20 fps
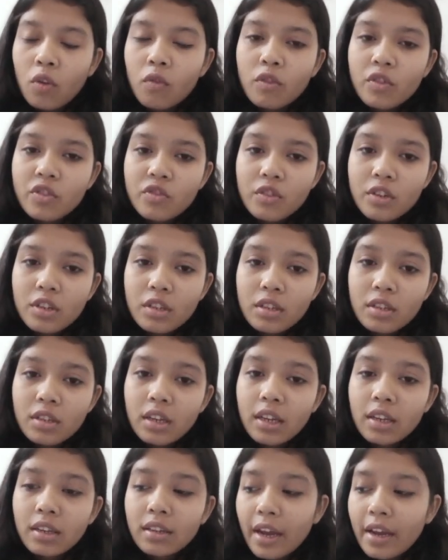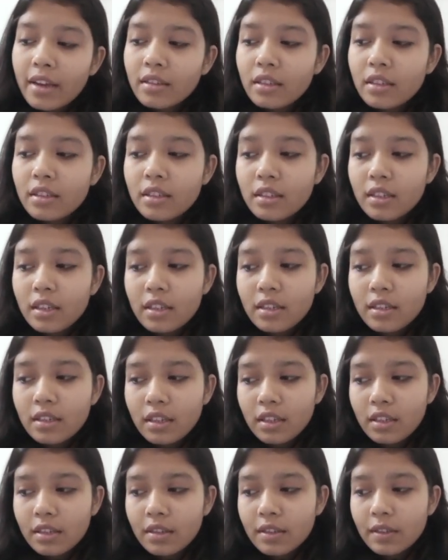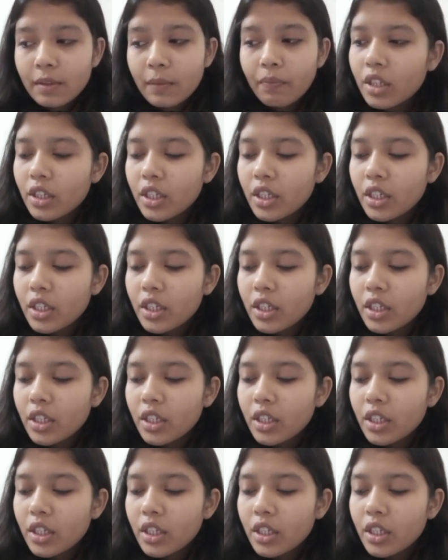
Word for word: was written in 1960s